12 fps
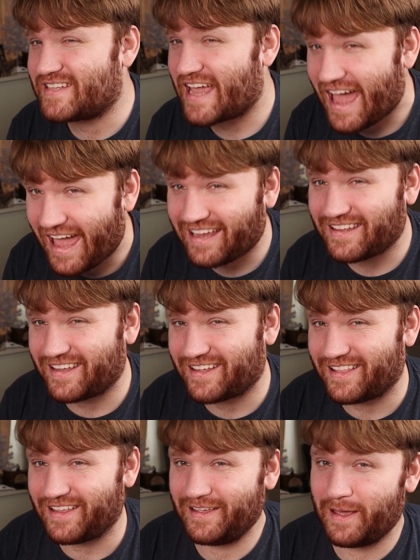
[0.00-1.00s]

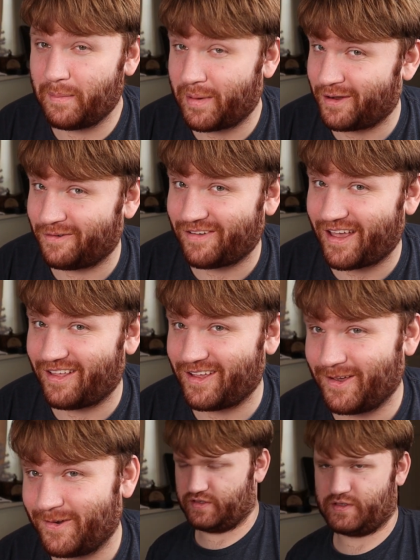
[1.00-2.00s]
technically a better
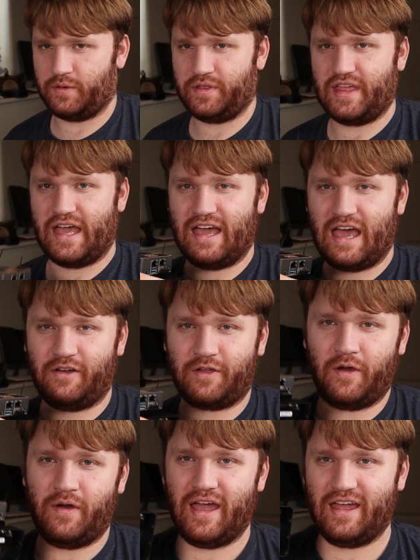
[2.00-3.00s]
value. So with that, I'll
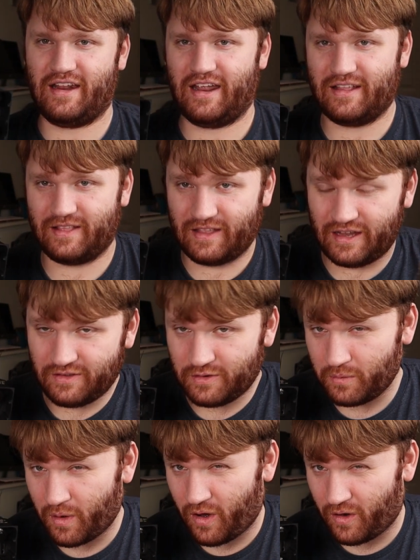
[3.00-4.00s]
go ahead and link
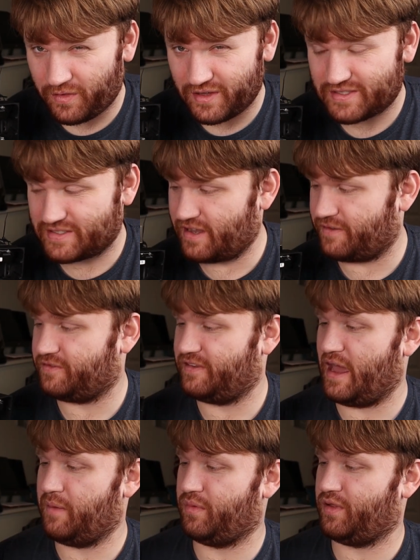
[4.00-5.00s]
to all this stuff
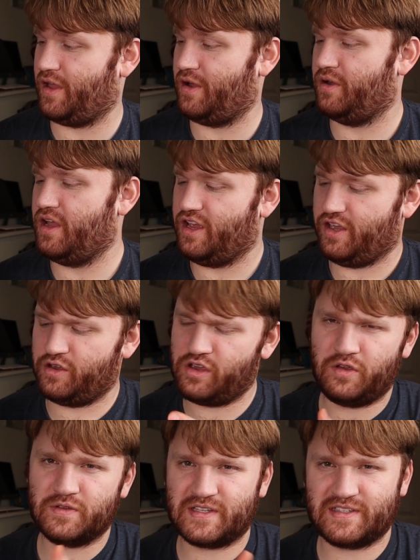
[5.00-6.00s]
down below. You can
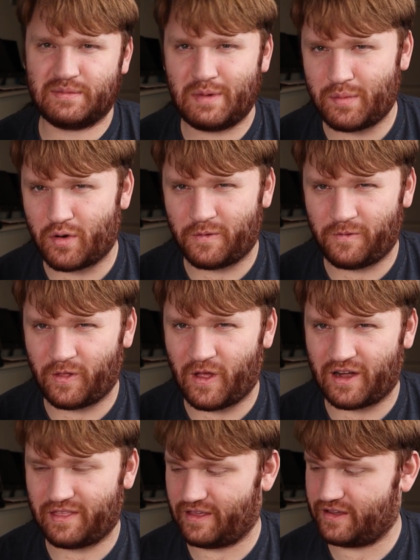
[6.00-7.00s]
use the Zimaboard for a
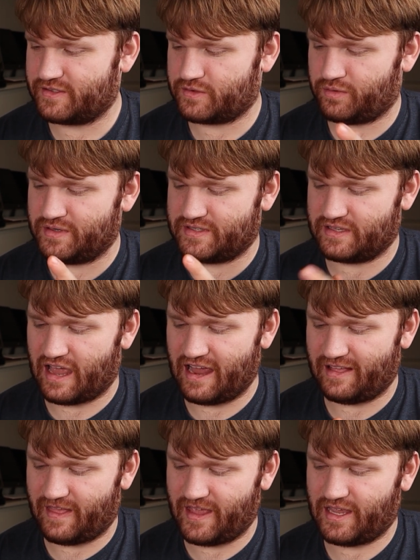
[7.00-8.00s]
lot of things. The reason I
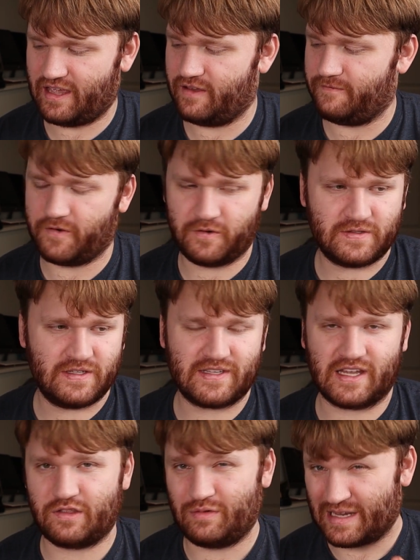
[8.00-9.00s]
like it versus
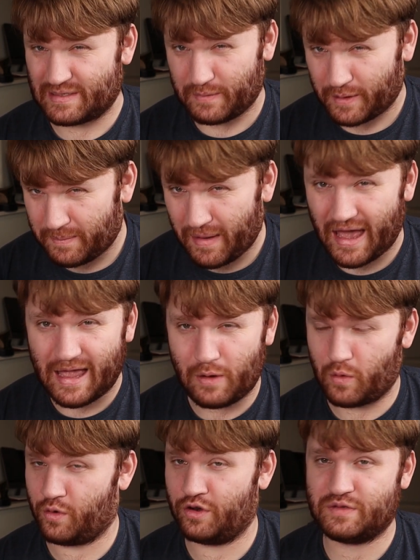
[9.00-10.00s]
like the Raspberry Pi,
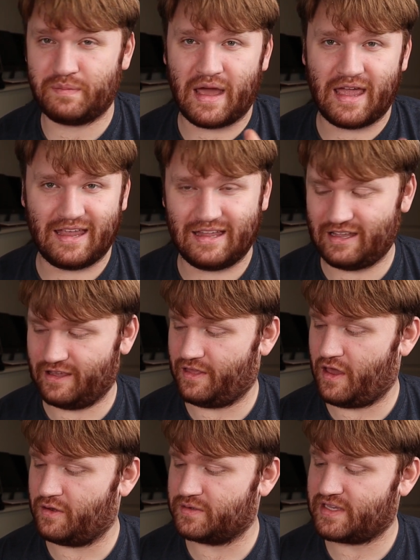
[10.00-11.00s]
Orange Pi, any of
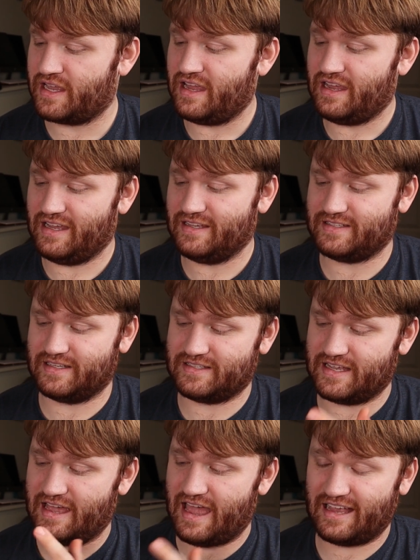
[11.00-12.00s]
those, is it's
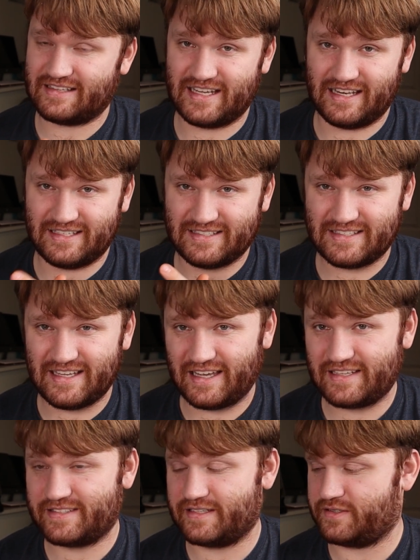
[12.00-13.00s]
a x
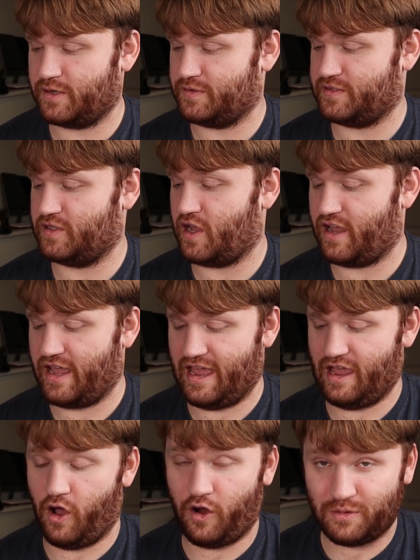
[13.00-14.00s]
eighty-six, so it's not
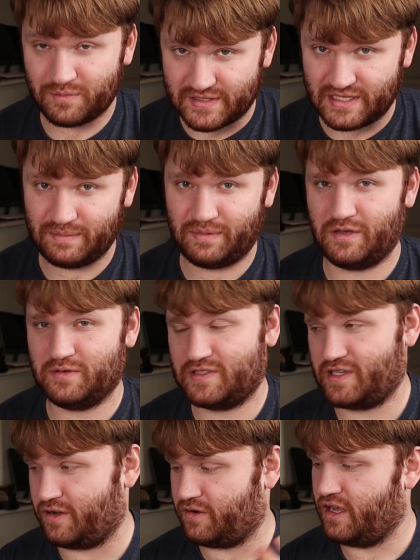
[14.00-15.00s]
a ARM C P U,
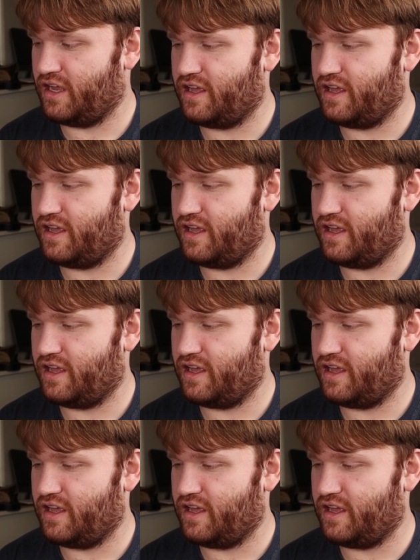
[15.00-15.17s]
so